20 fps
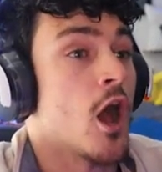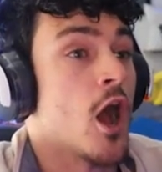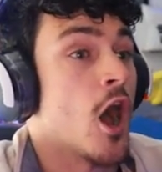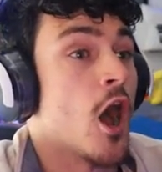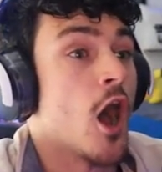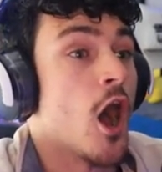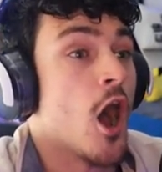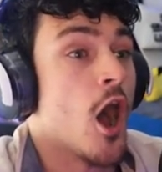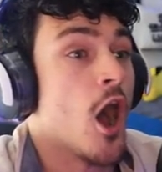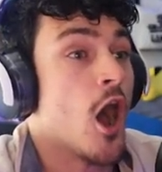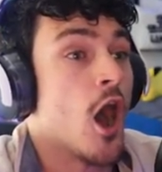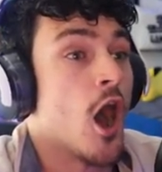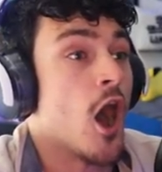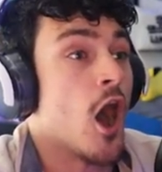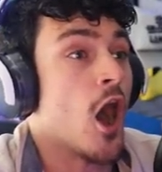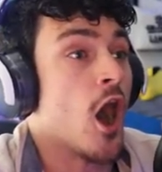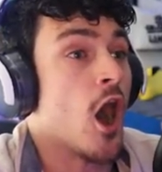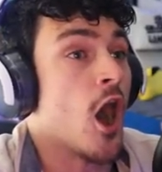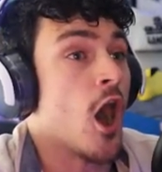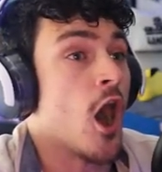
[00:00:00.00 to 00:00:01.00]

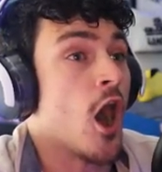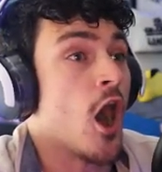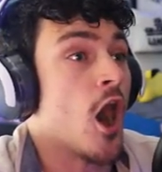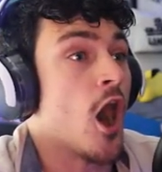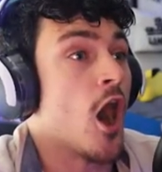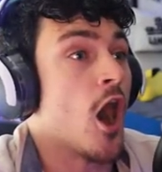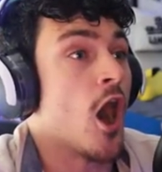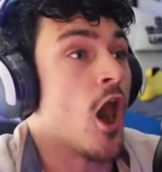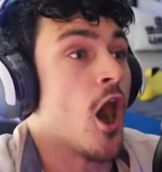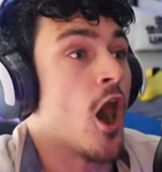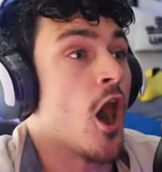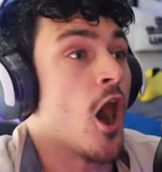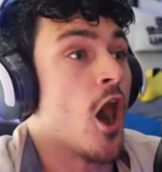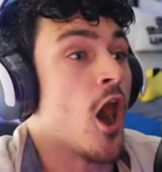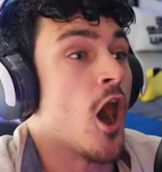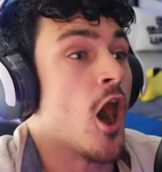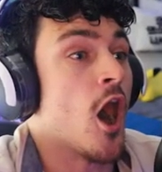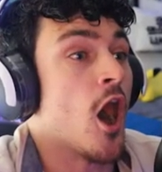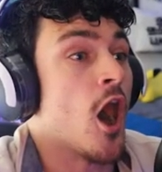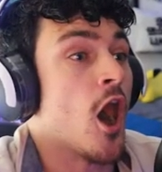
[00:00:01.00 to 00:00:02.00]

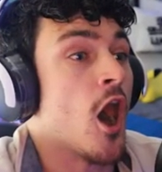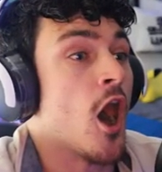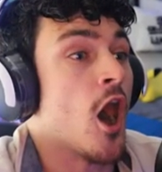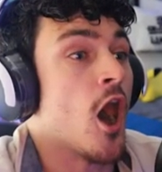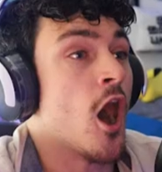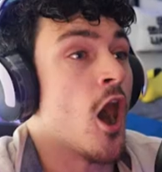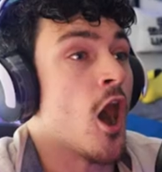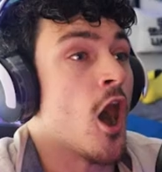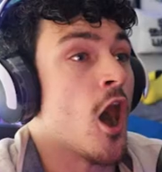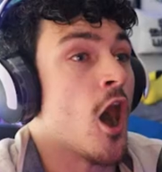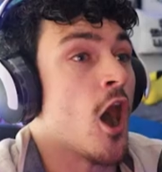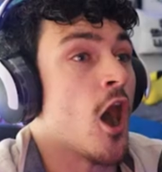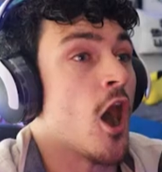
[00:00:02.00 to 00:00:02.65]
Nothing is said.